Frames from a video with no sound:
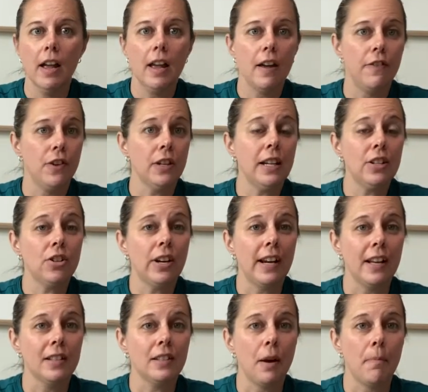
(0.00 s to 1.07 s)
If you can get your
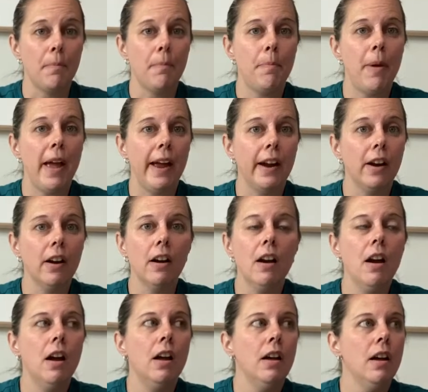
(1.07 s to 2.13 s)
hands on
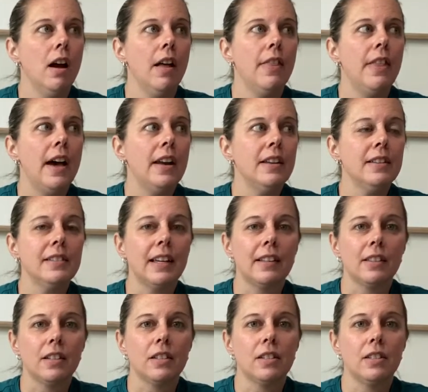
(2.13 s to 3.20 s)
pear, that is like
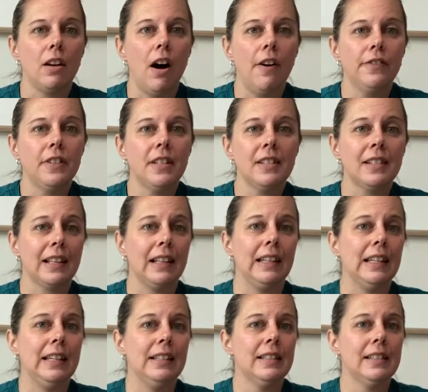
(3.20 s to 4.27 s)
the softest
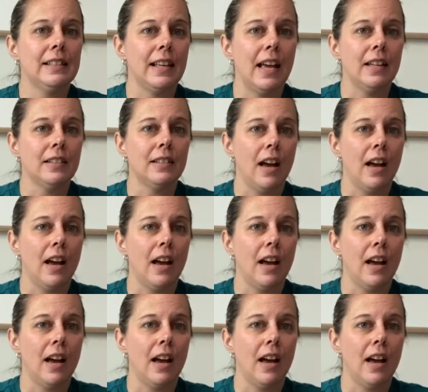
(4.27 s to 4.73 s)
clean scent.